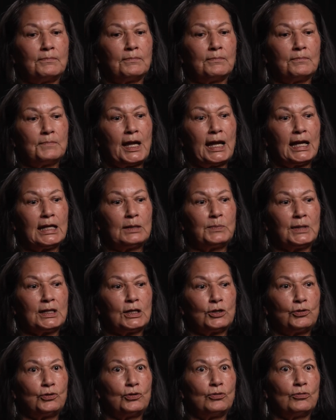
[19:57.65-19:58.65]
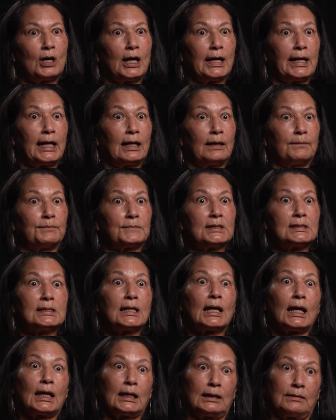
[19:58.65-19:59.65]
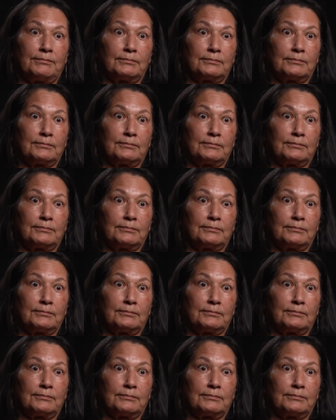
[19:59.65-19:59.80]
made me who I am today.